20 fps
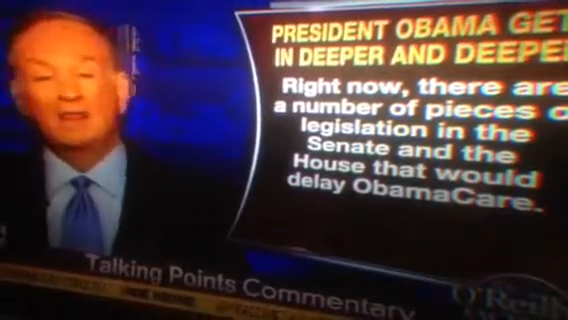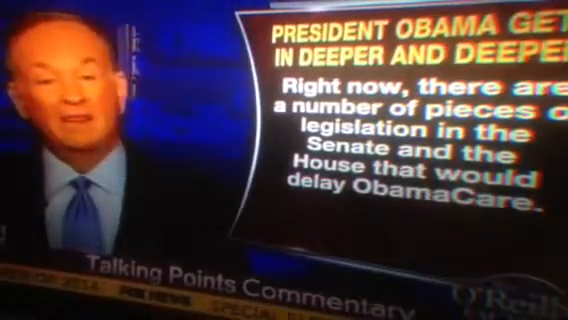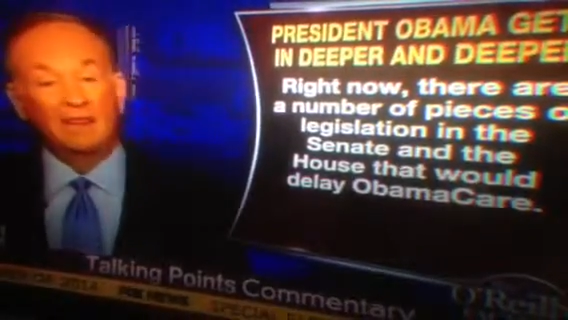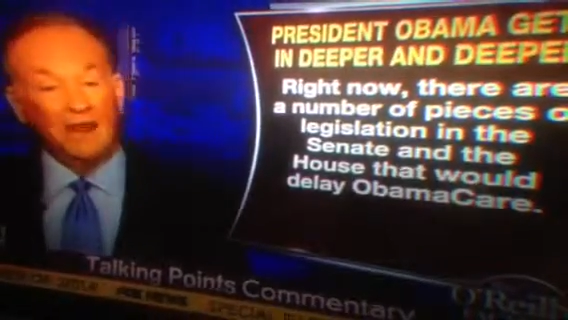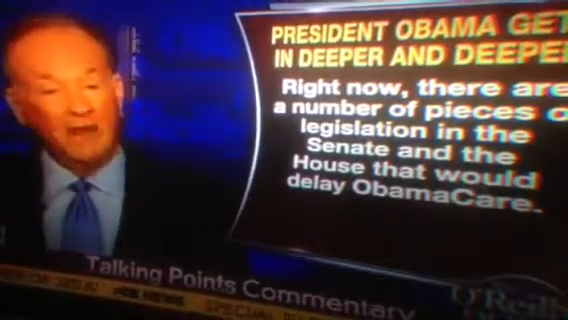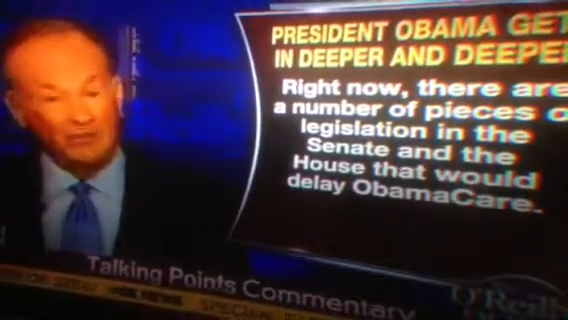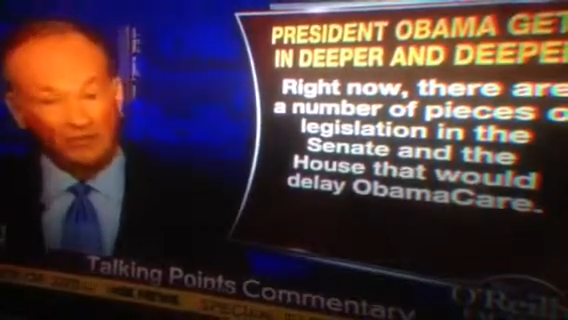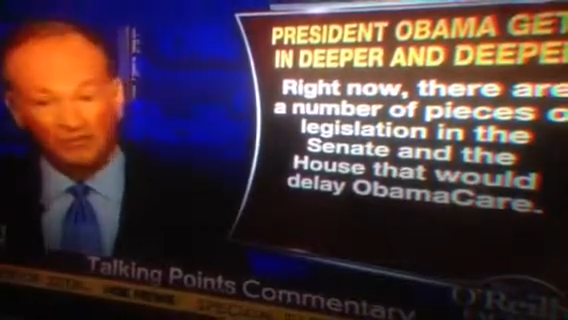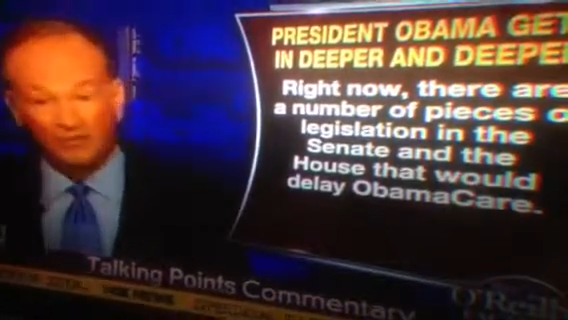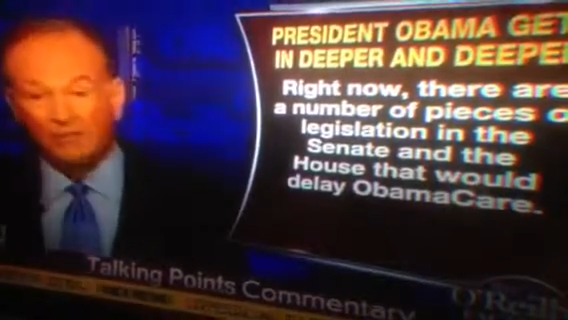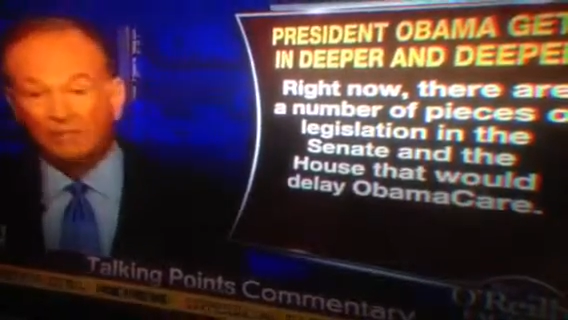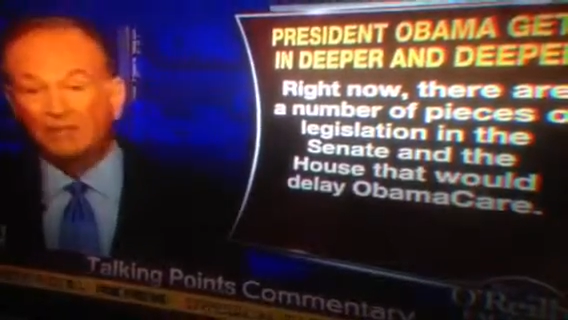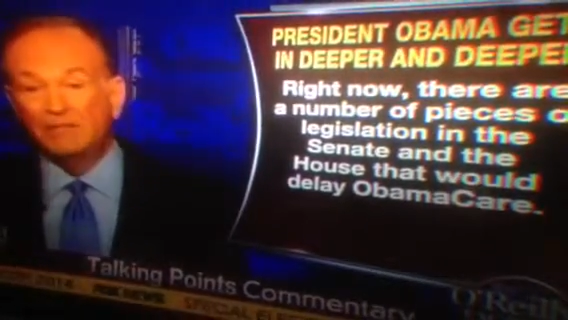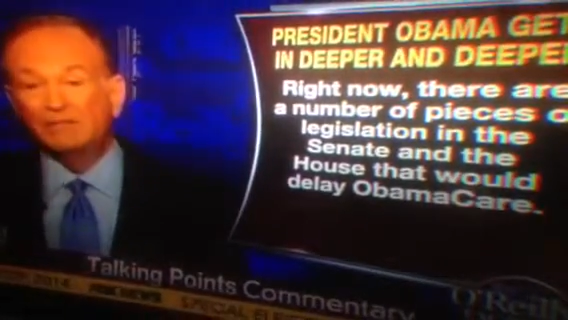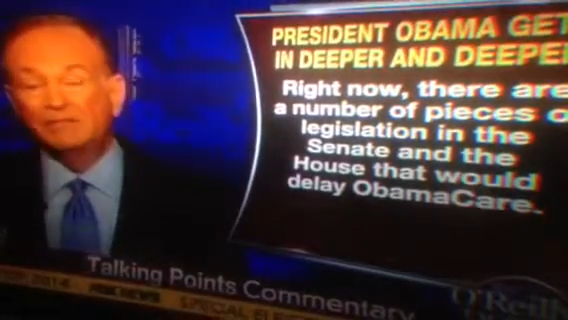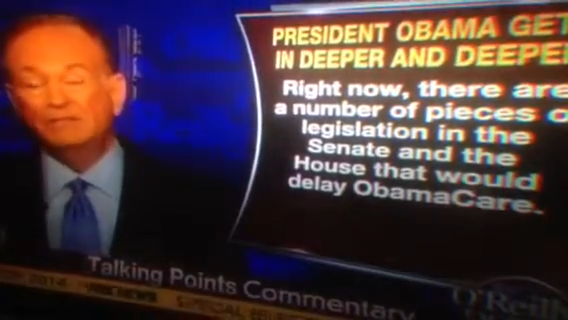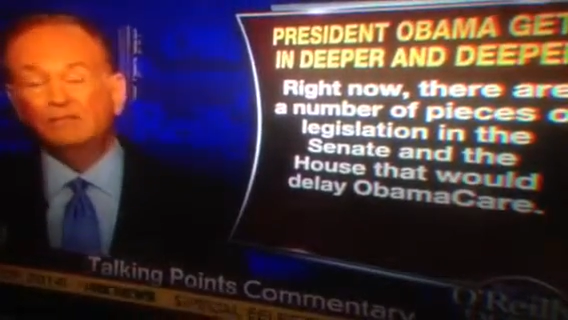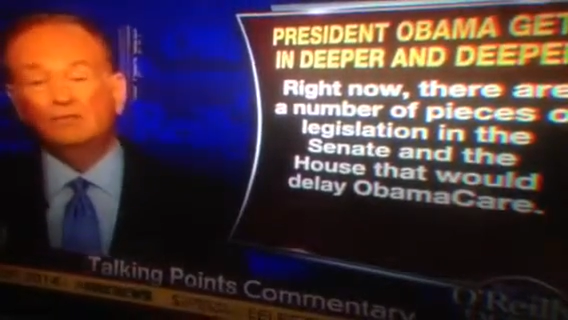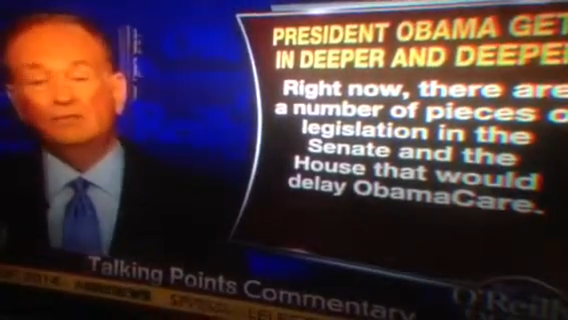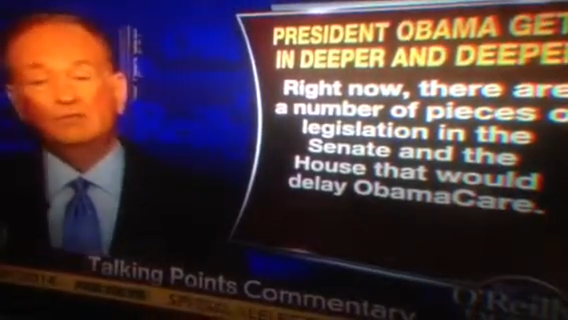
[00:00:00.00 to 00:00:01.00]
That's the
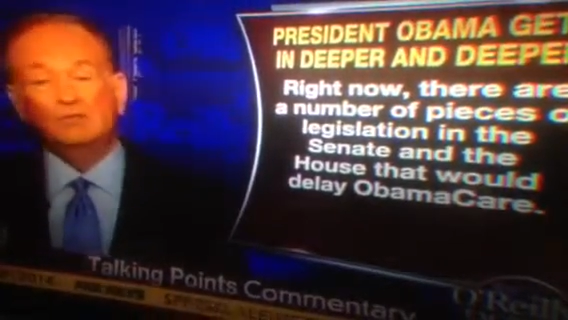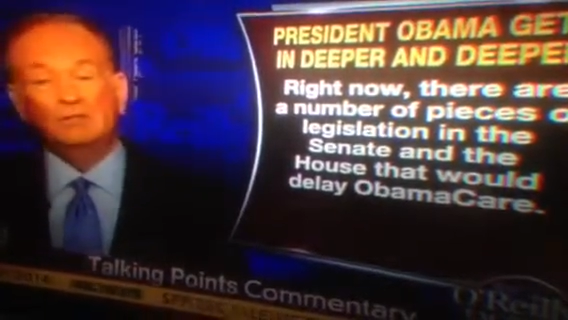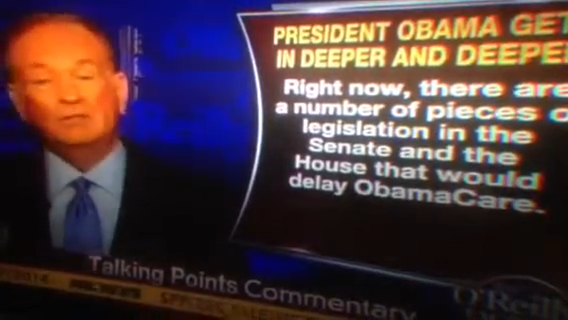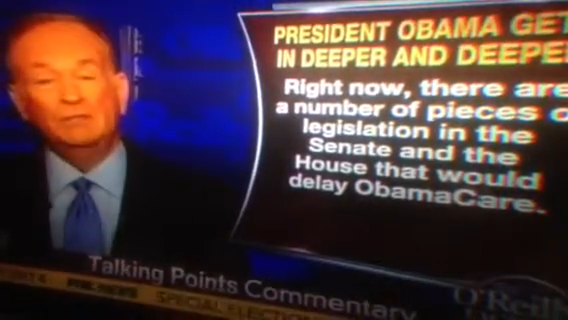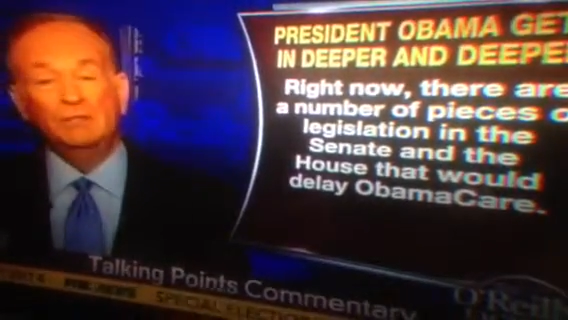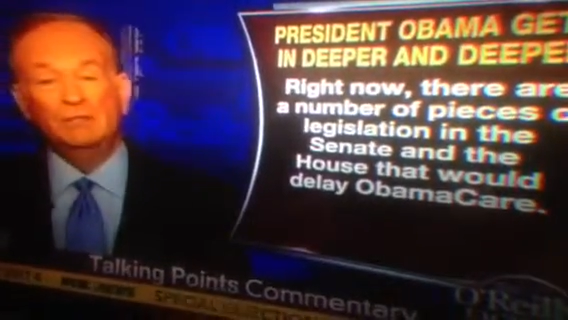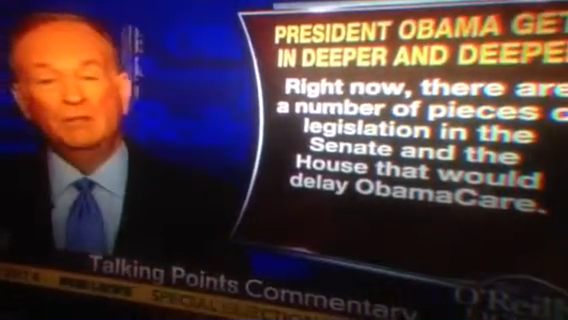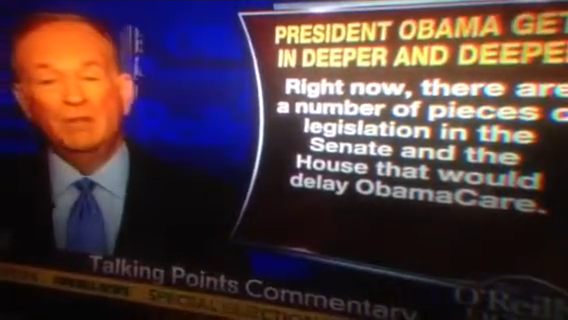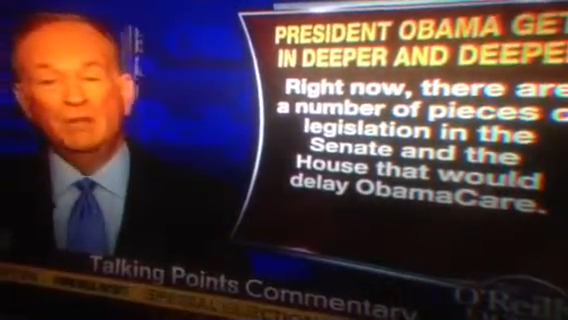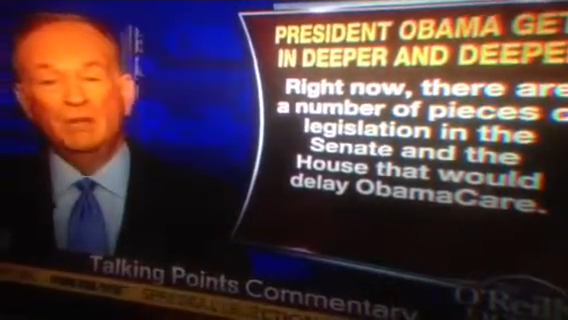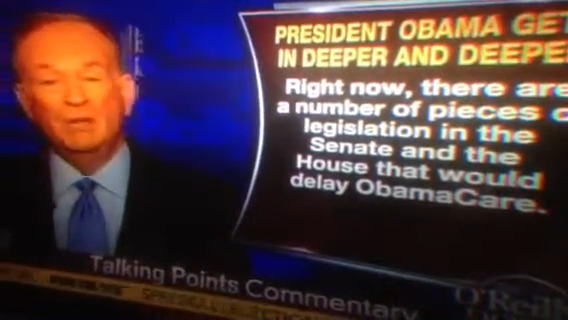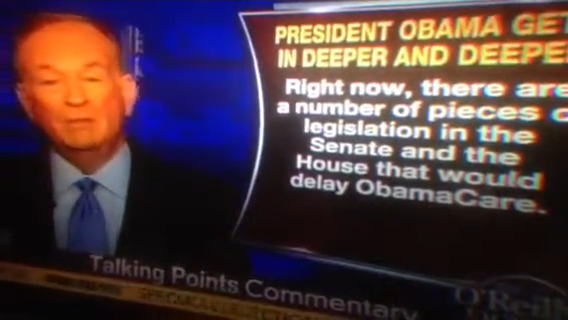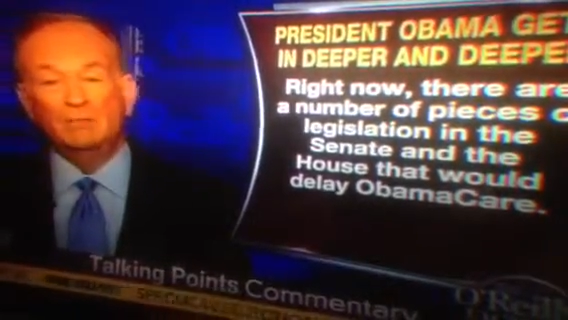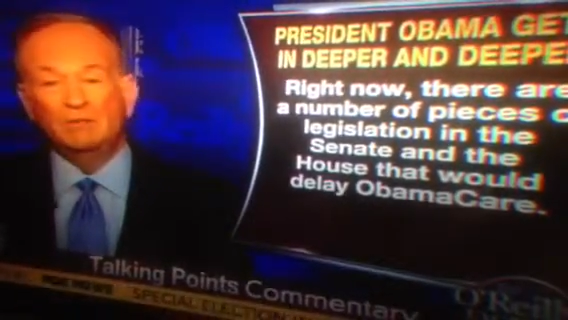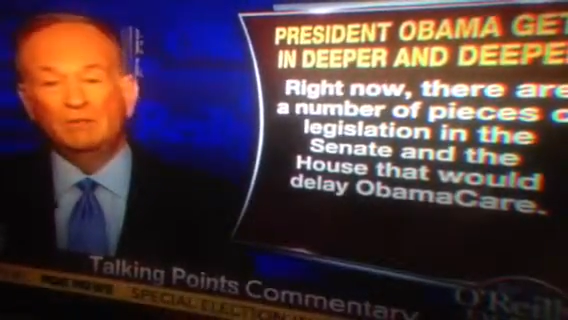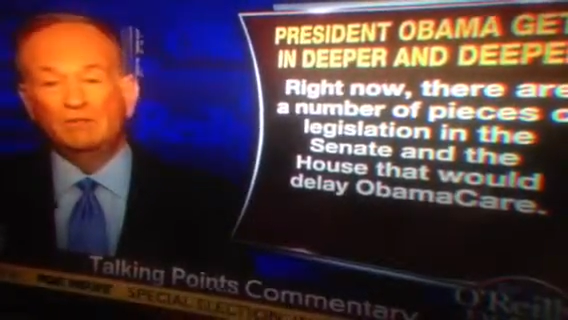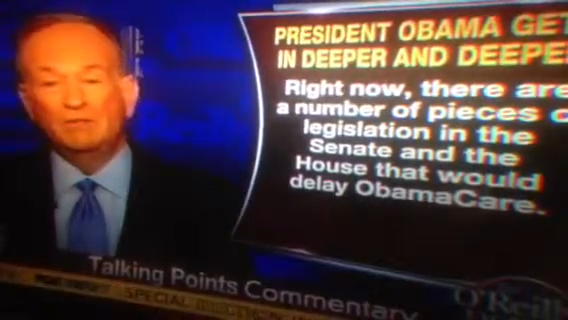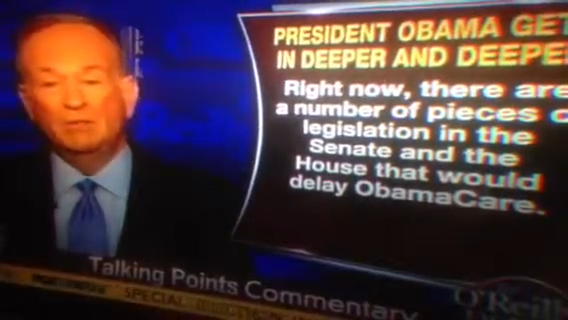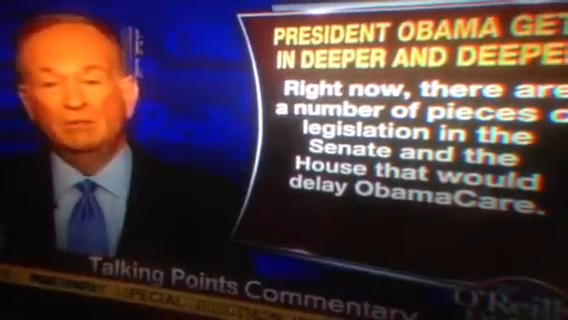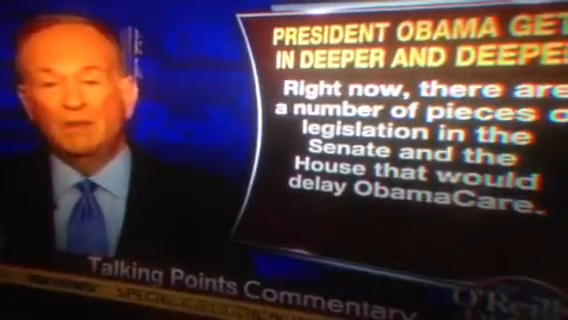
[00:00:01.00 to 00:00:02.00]
best solution.
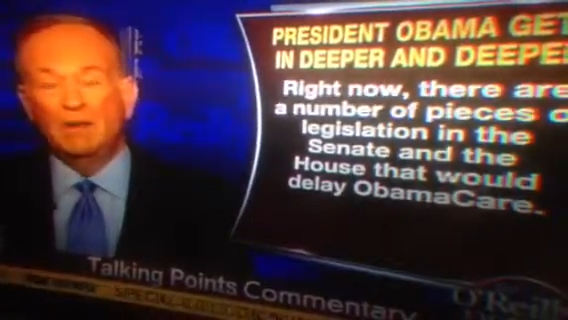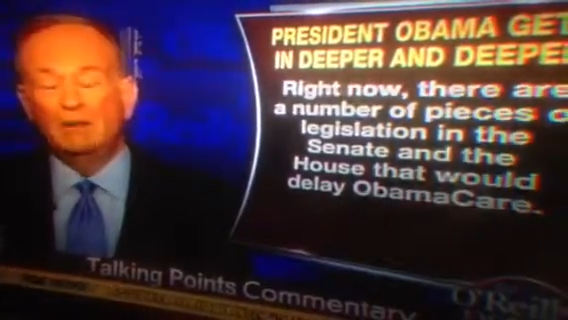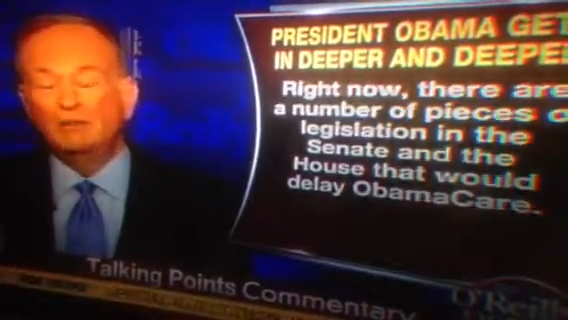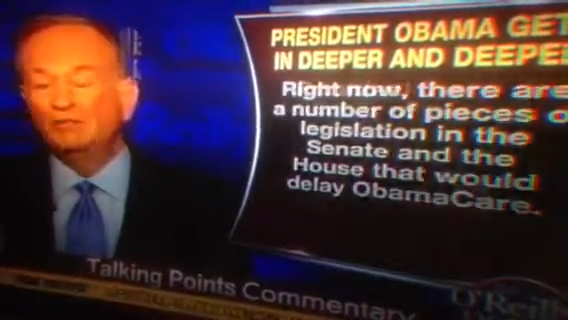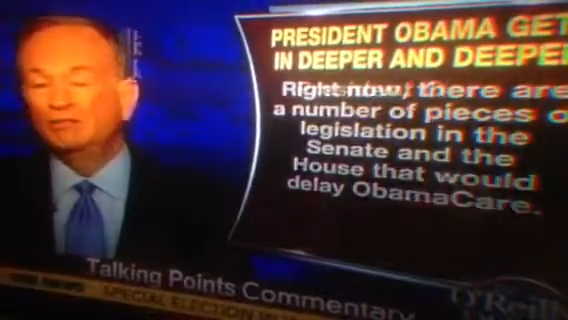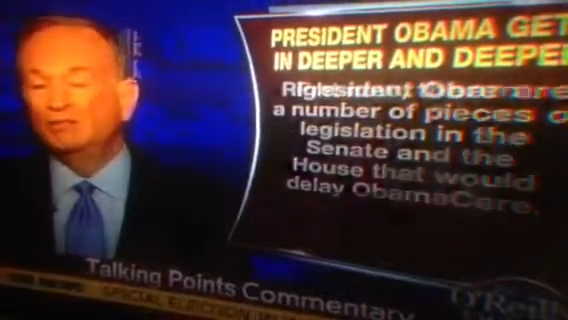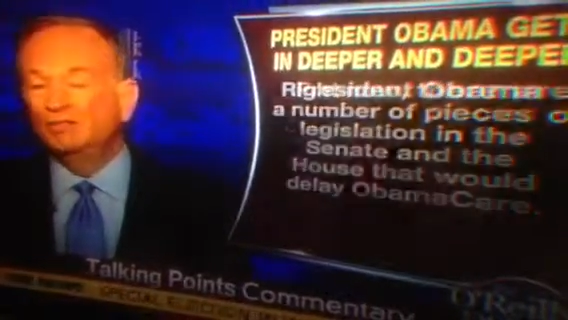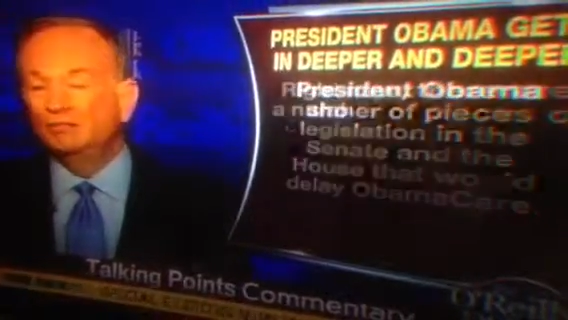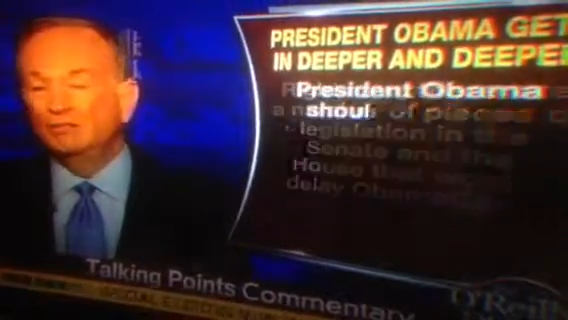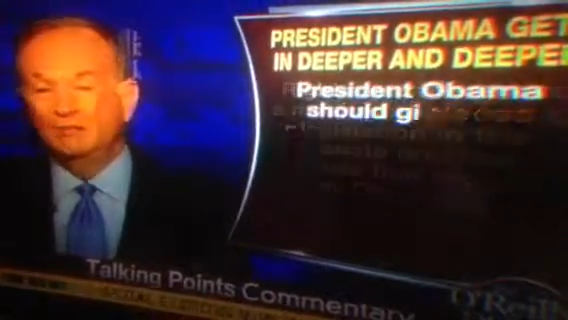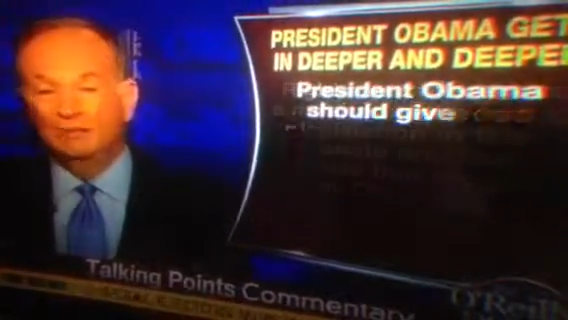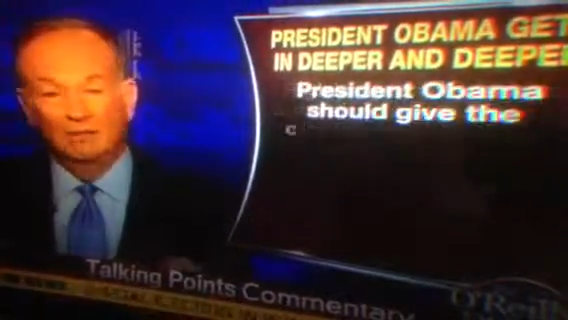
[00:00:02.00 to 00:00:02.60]
President Obama should